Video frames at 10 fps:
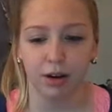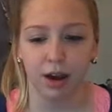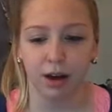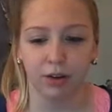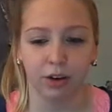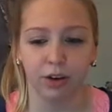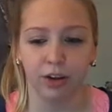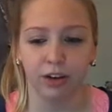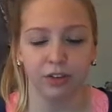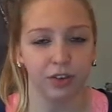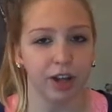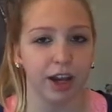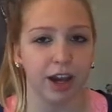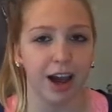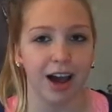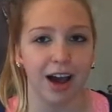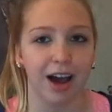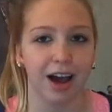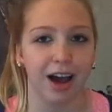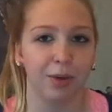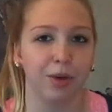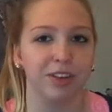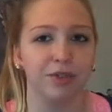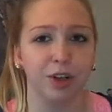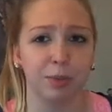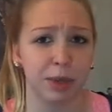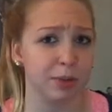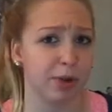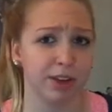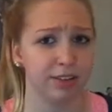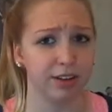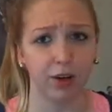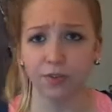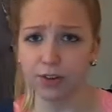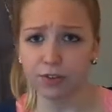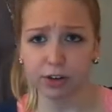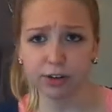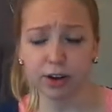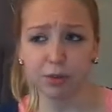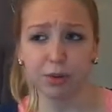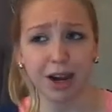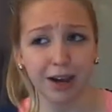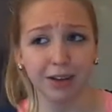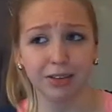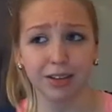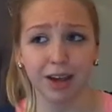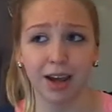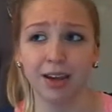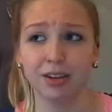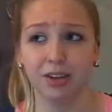I don't know, I just feel like I wasn't really being myself the first time around, and